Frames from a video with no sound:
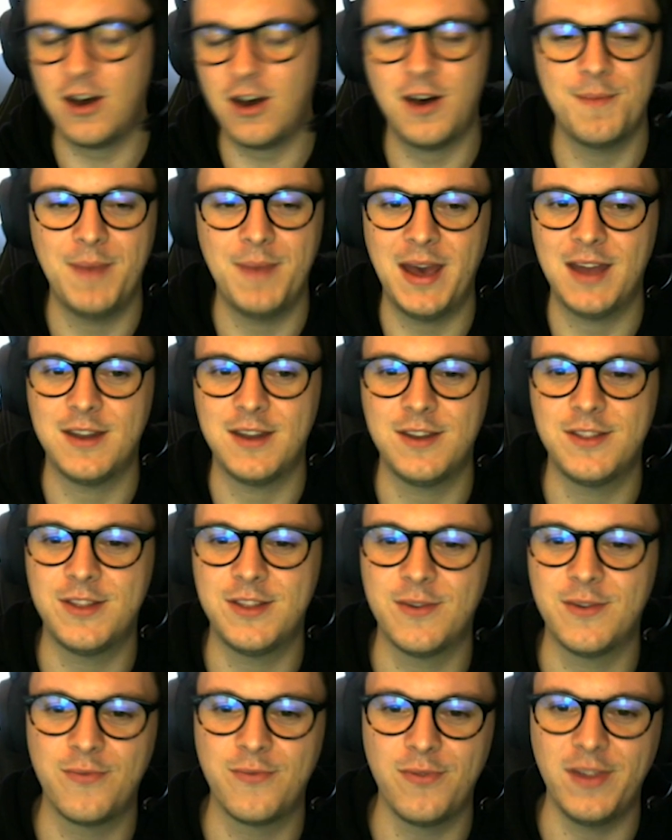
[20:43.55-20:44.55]
Man, the
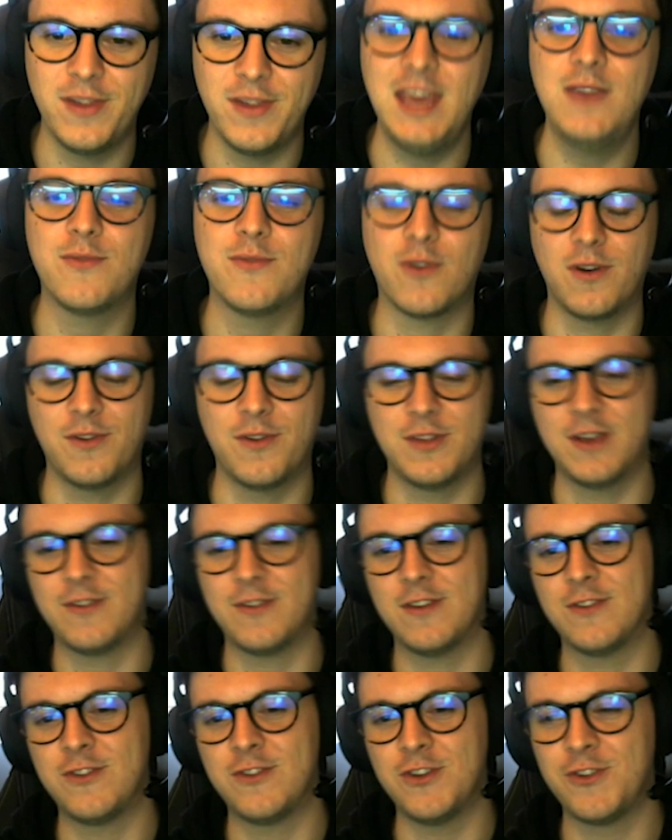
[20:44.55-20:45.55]
flavor of this
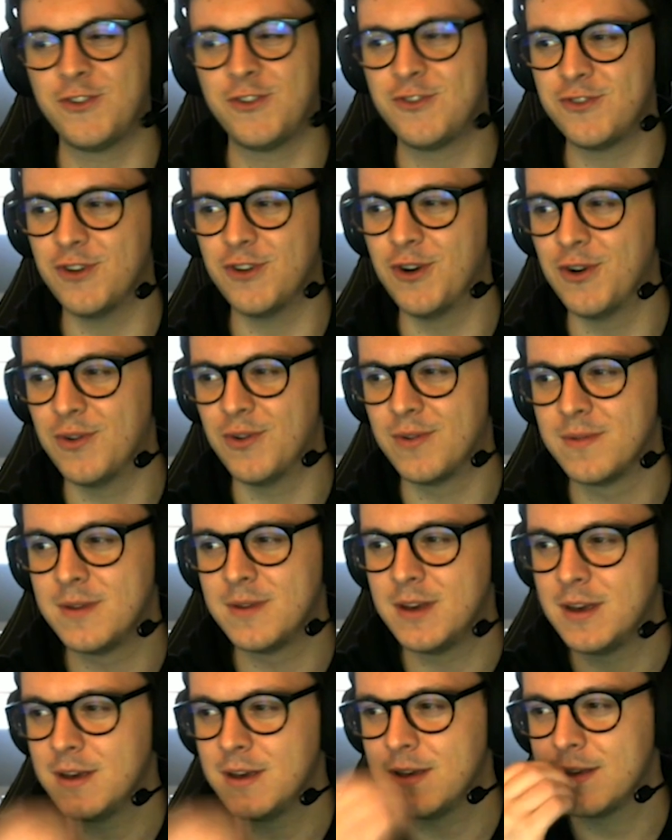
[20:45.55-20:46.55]
is just so...
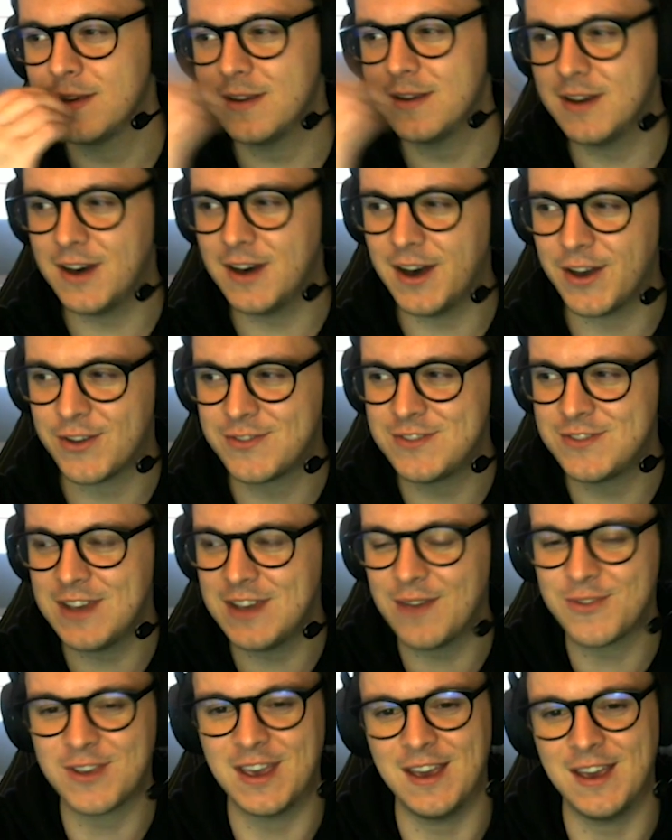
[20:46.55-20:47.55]

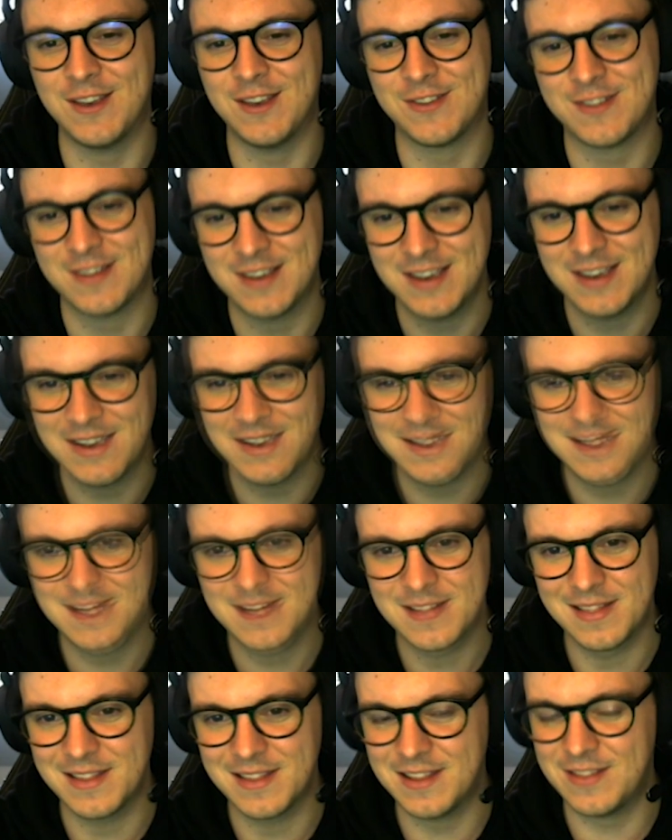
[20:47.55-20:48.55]
chef's kiss.
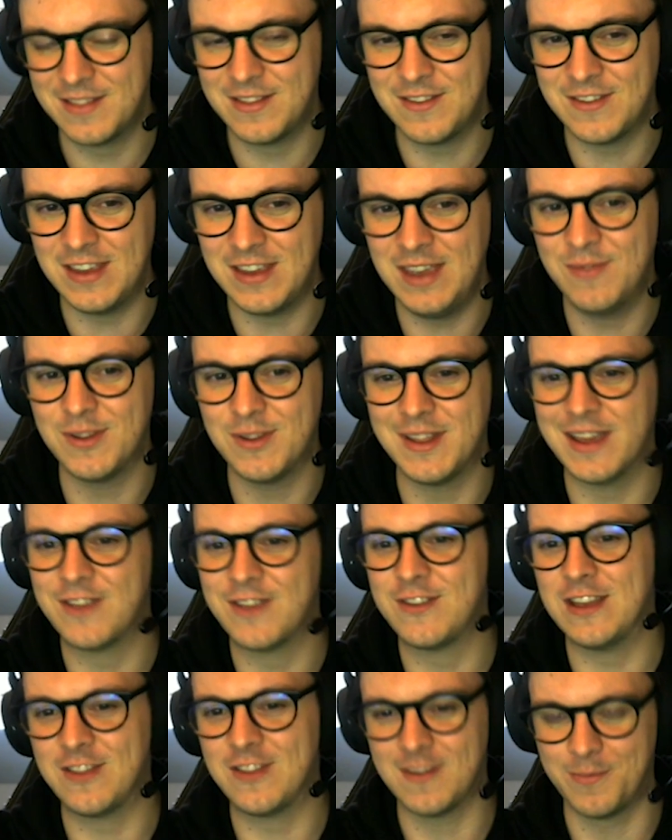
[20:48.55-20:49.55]
This is even like
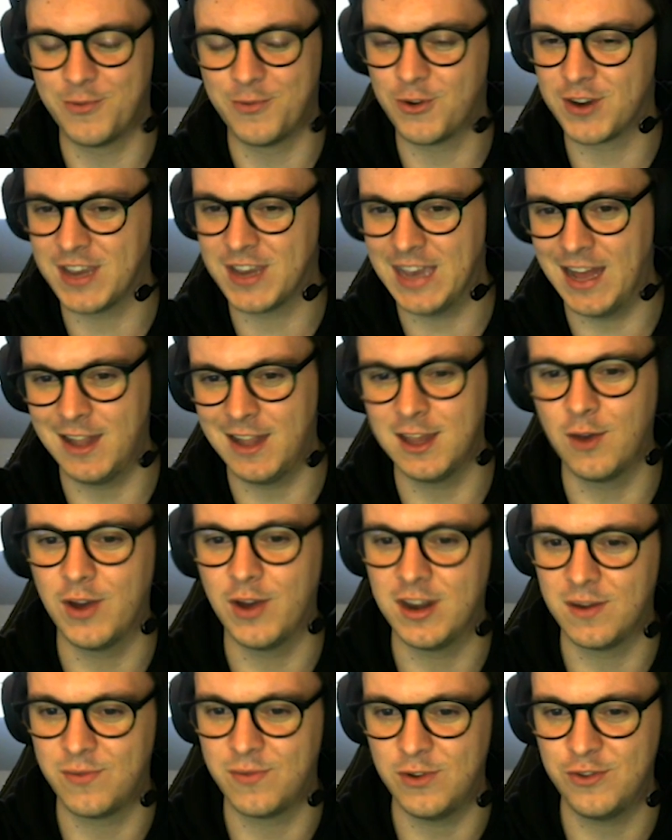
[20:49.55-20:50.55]
sets up for Galio in
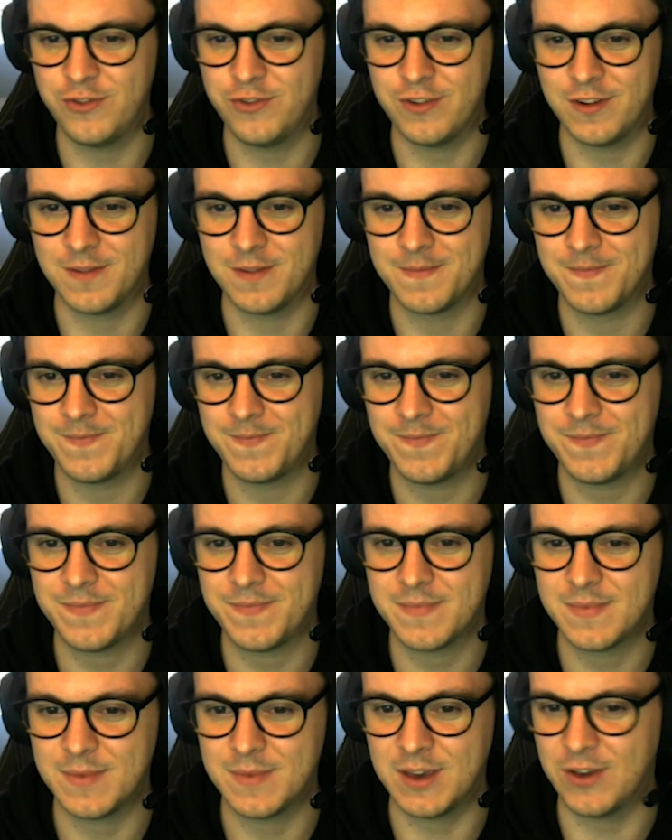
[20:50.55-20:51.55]
the future.
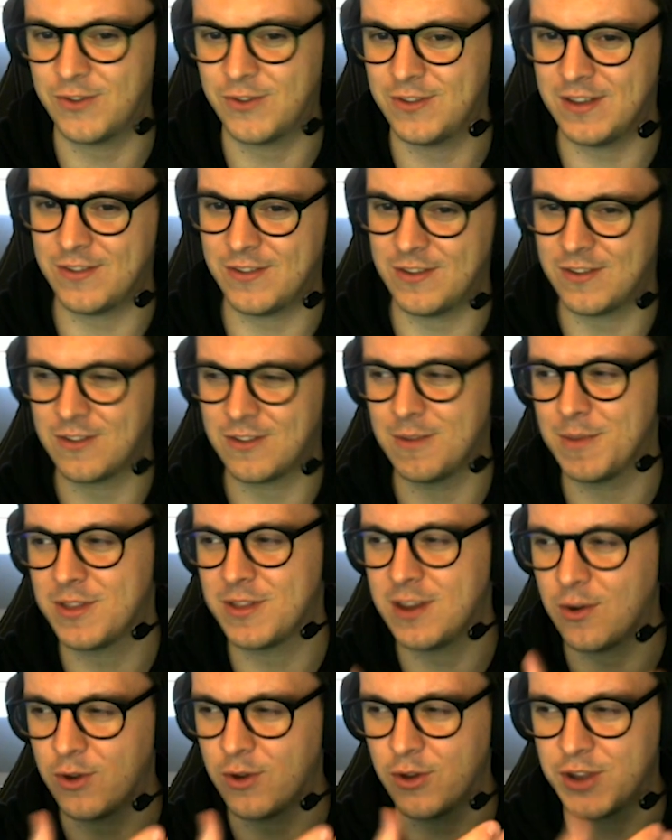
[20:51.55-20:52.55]
Because this is the
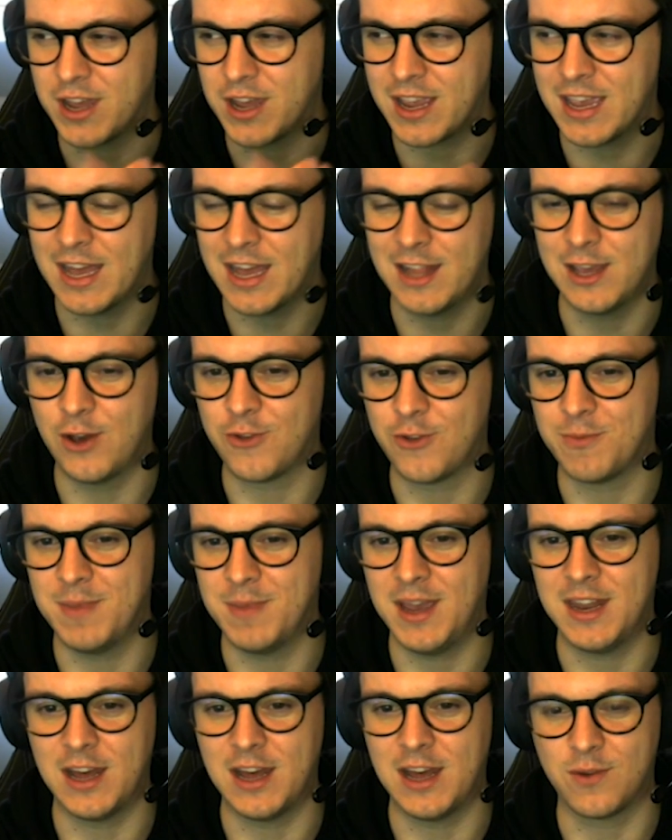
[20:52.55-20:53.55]
material that Galio is
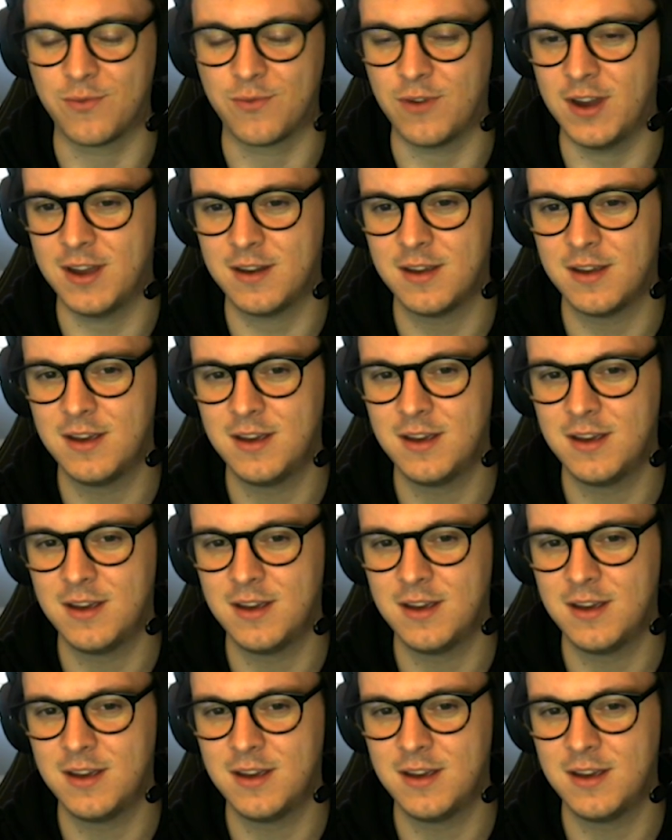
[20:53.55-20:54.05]
made out of, right?